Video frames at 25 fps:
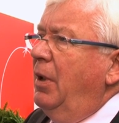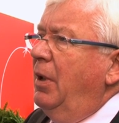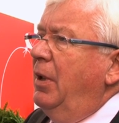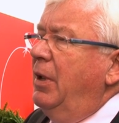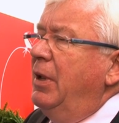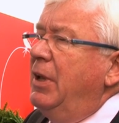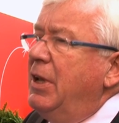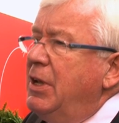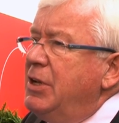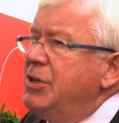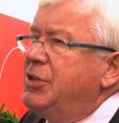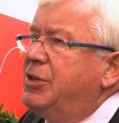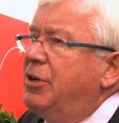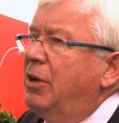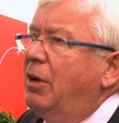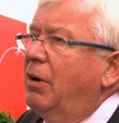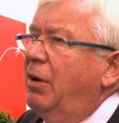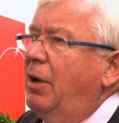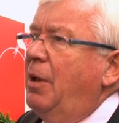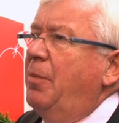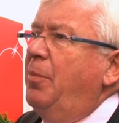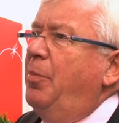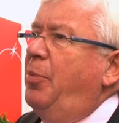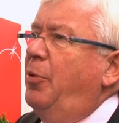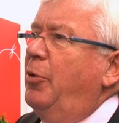easier,
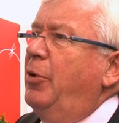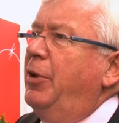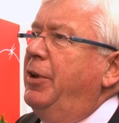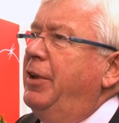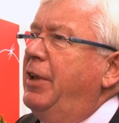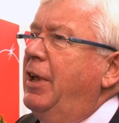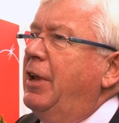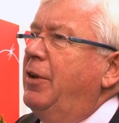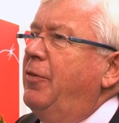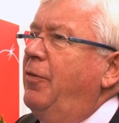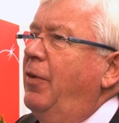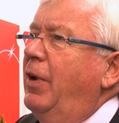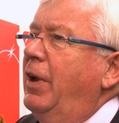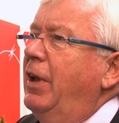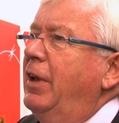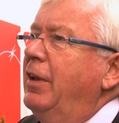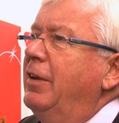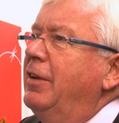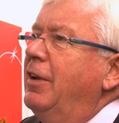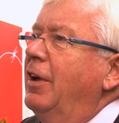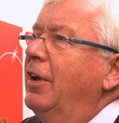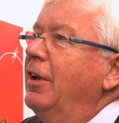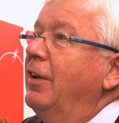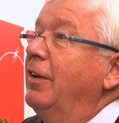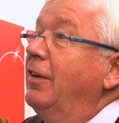let me put it that way,
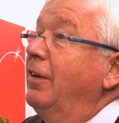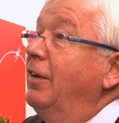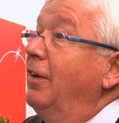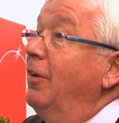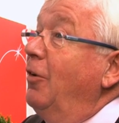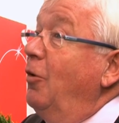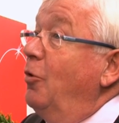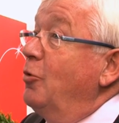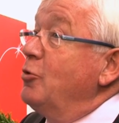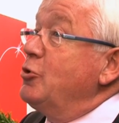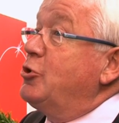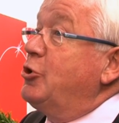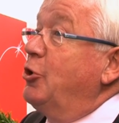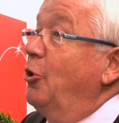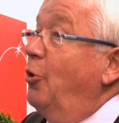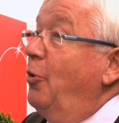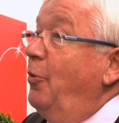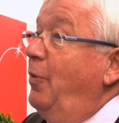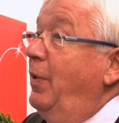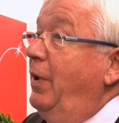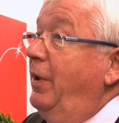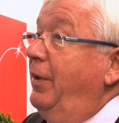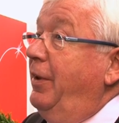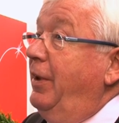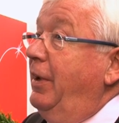than onshore
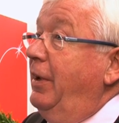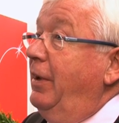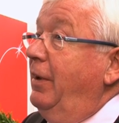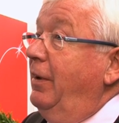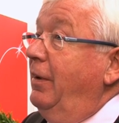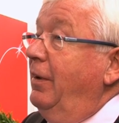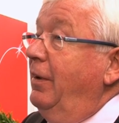welding.